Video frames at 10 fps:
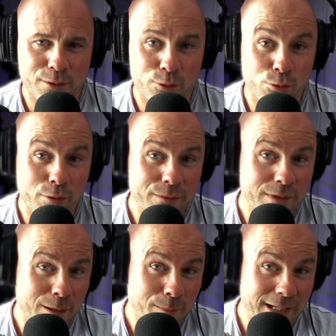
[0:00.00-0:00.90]

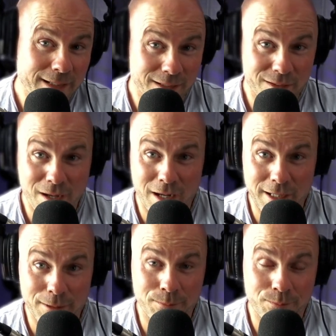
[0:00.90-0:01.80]
drifting back in
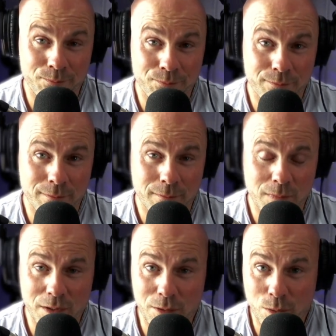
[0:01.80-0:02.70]
time
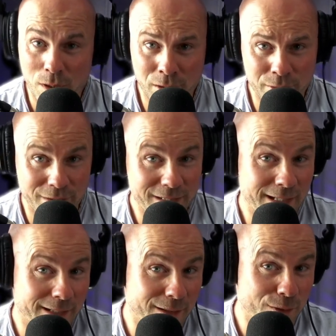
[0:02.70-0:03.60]
at your current
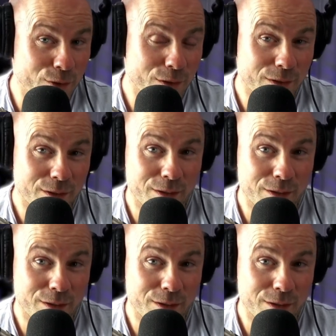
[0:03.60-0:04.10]
age,